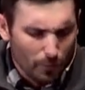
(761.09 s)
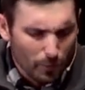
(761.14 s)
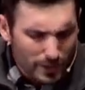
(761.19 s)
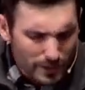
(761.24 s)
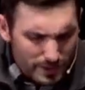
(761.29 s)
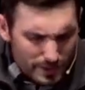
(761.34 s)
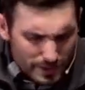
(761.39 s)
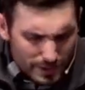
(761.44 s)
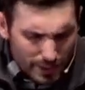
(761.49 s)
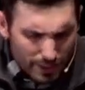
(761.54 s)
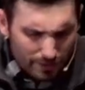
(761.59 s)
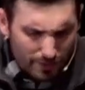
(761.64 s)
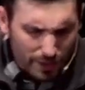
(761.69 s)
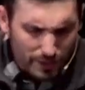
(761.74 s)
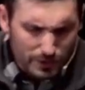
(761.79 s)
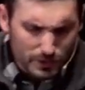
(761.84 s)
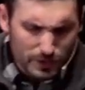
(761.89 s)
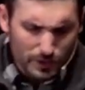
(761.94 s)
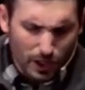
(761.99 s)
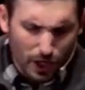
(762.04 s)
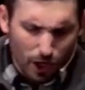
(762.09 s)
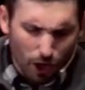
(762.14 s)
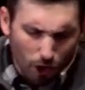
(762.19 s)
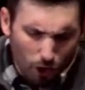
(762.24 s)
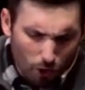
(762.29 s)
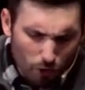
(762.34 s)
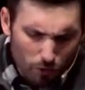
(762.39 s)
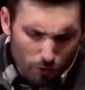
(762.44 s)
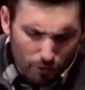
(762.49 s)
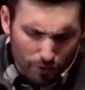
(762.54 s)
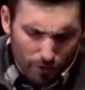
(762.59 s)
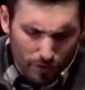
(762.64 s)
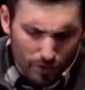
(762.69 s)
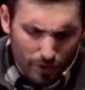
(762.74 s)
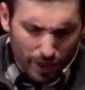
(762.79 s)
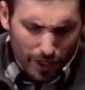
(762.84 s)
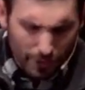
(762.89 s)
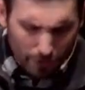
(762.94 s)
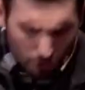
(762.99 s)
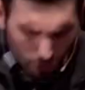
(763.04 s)
And we see this
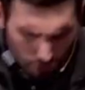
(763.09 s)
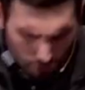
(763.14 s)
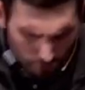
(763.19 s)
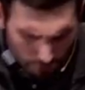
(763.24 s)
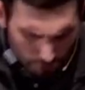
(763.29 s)
over and